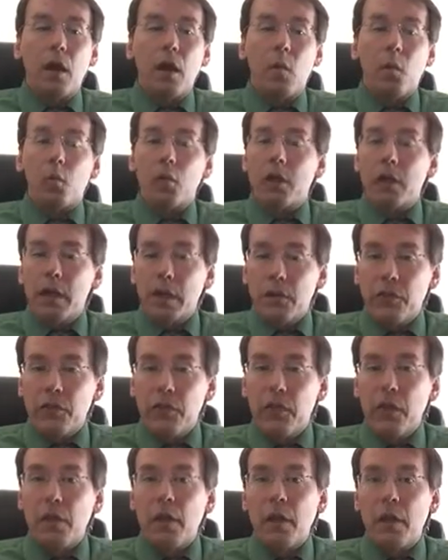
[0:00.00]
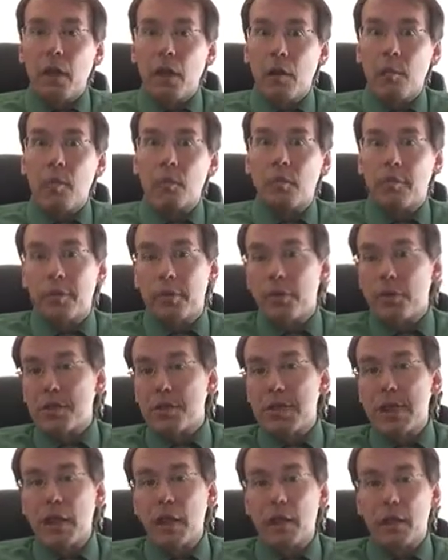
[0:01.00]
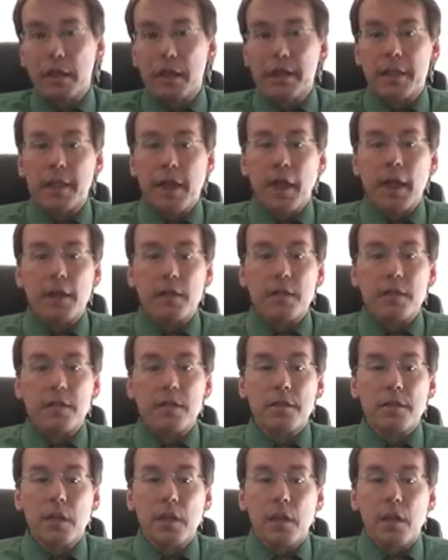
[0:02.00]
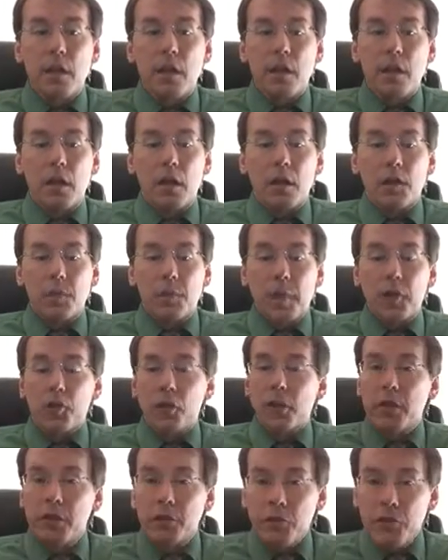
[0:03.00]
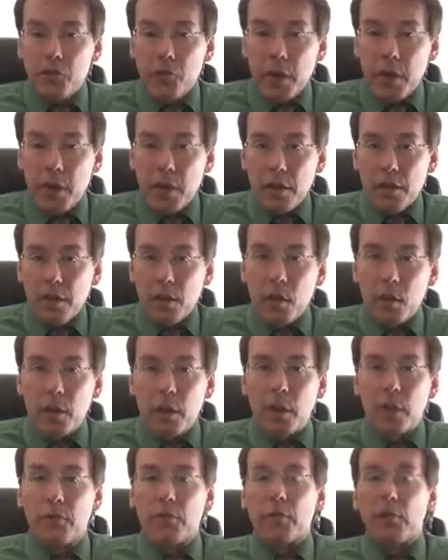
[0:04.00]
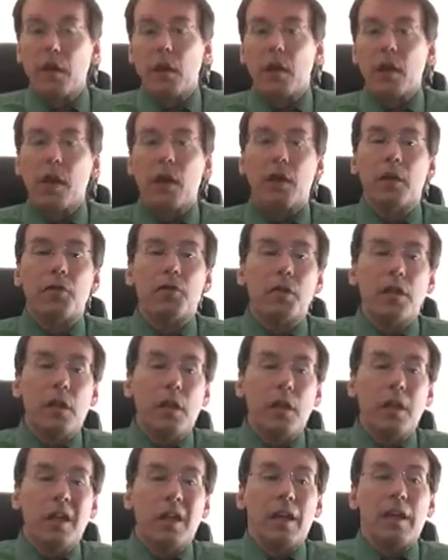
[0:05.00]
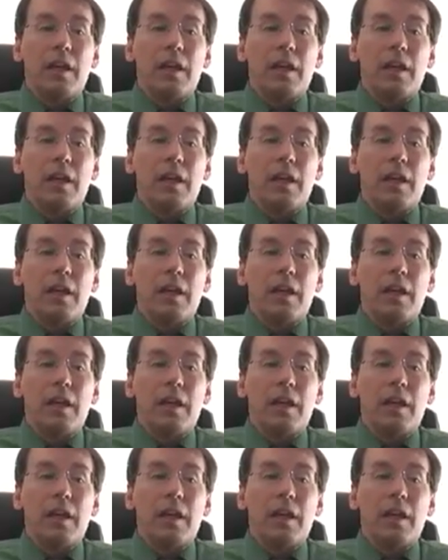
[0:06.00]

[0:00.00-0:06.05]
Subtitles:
We're going to see in a number of personality tests, especially in the trait theory of psychology,